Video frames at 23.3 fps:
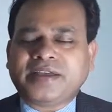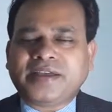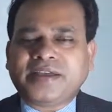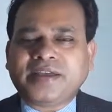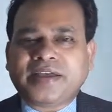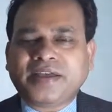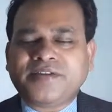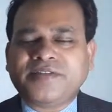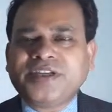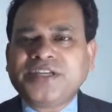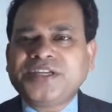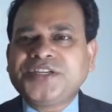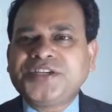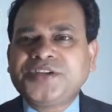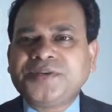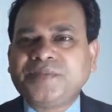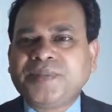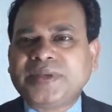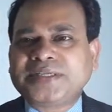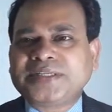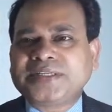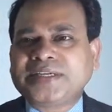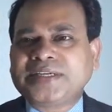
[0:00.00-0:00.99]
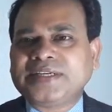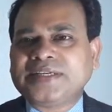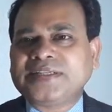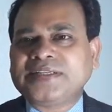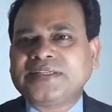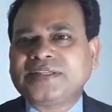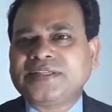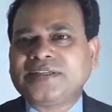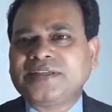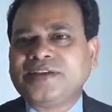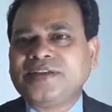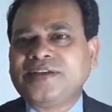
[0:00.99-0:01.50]
aviation
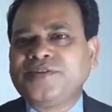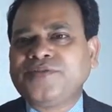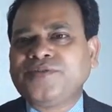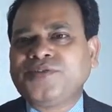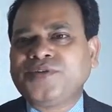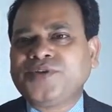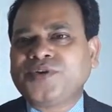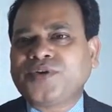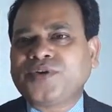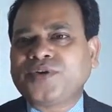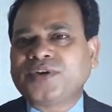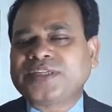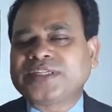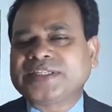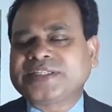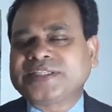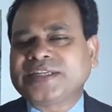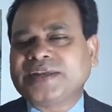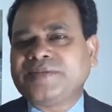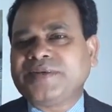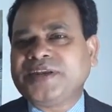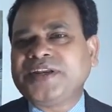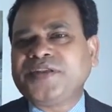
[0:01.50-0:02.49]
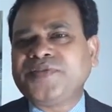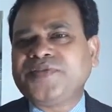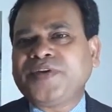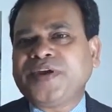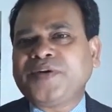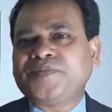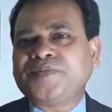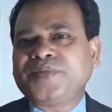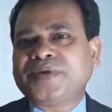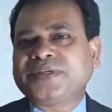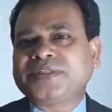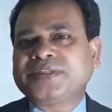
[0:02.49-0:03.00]
business, if your
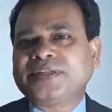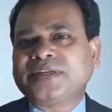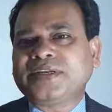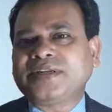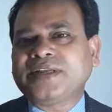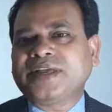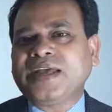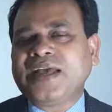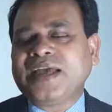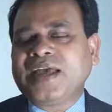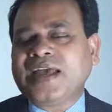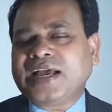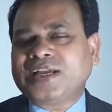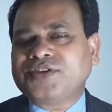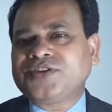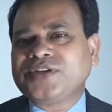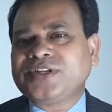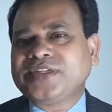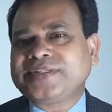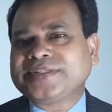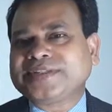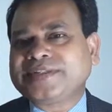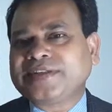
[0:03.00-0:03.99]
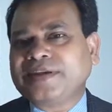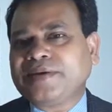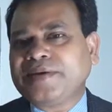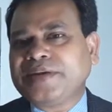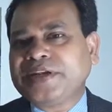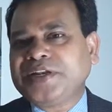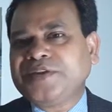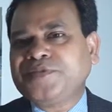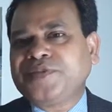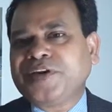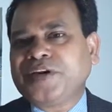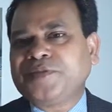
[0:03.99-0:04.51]
75% actually
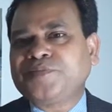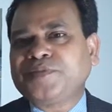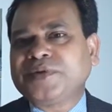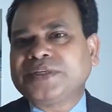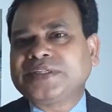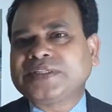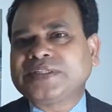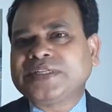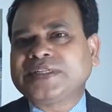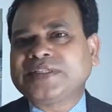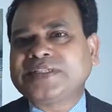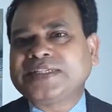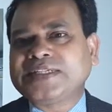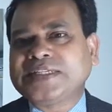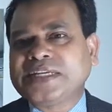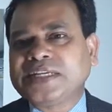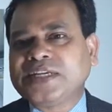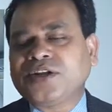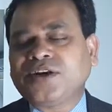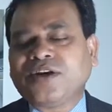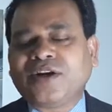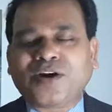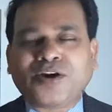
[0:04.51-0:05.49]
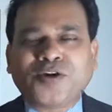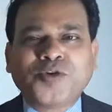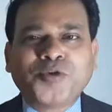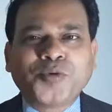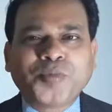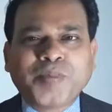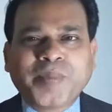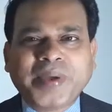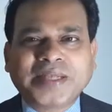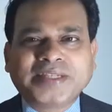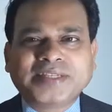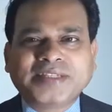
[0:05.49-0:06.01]
75% seat
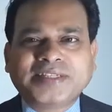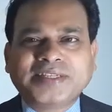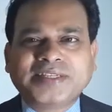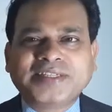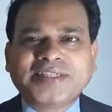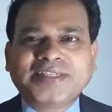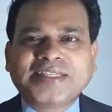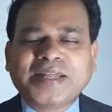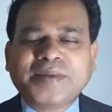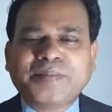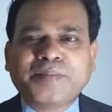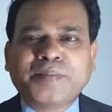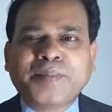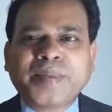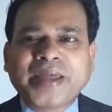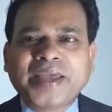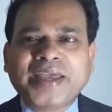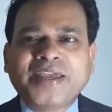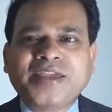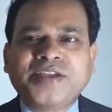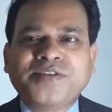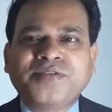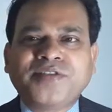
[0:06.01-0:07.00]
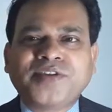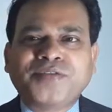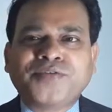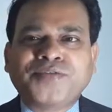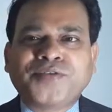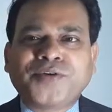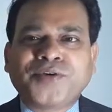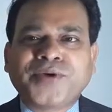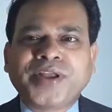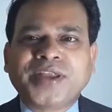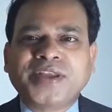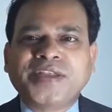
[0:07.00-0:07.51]
occupancy is the break even
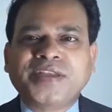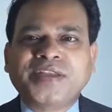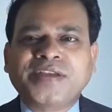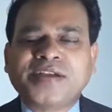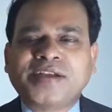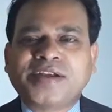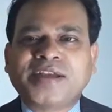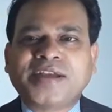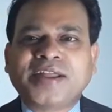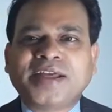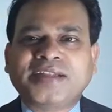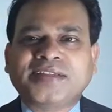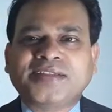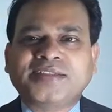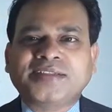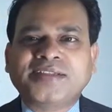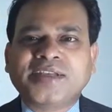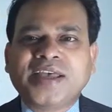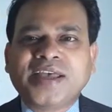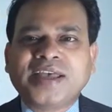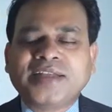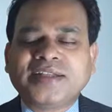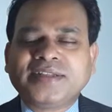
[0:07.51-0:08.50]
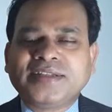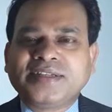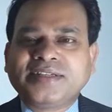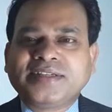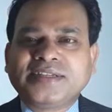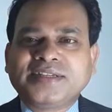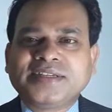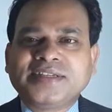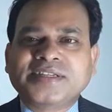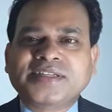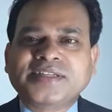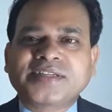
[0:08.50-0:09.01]
for any airlines, this
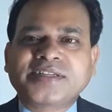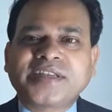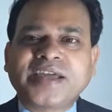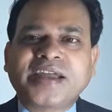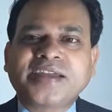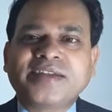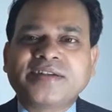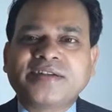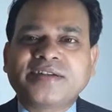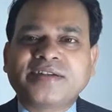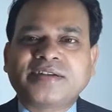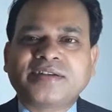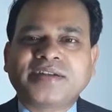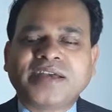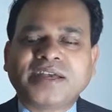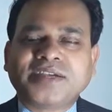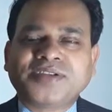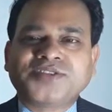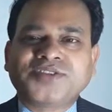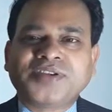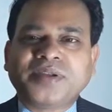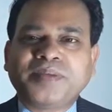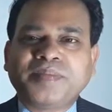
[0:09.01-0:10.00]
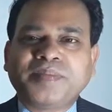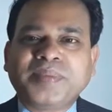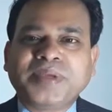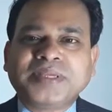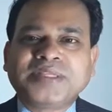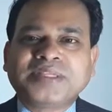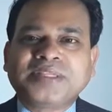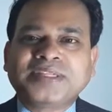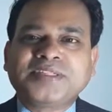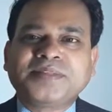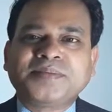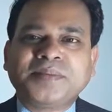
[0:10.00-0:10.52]
is the standard actual
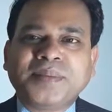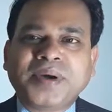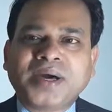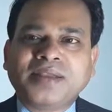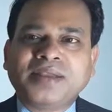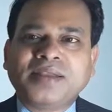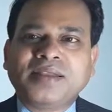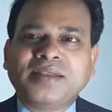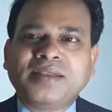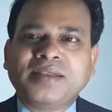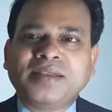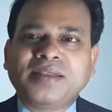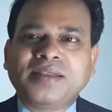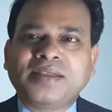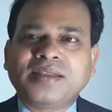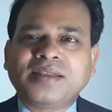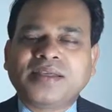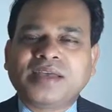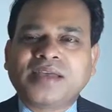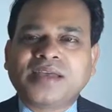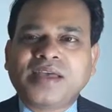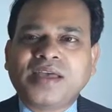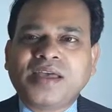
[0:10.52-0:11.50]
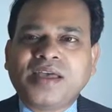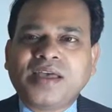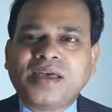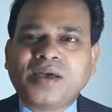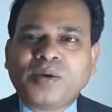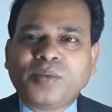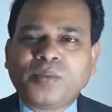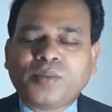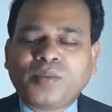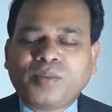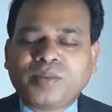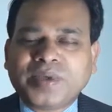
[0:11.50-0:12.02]
business model.
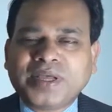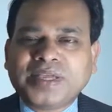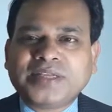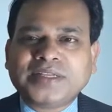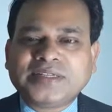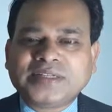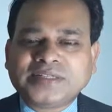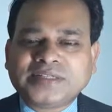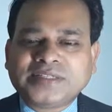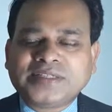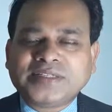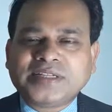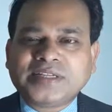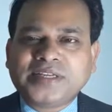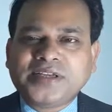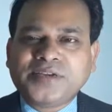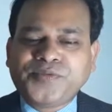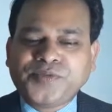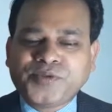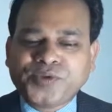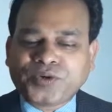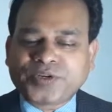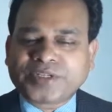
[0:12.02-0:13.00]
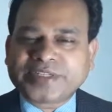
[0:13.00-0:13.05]
Means if your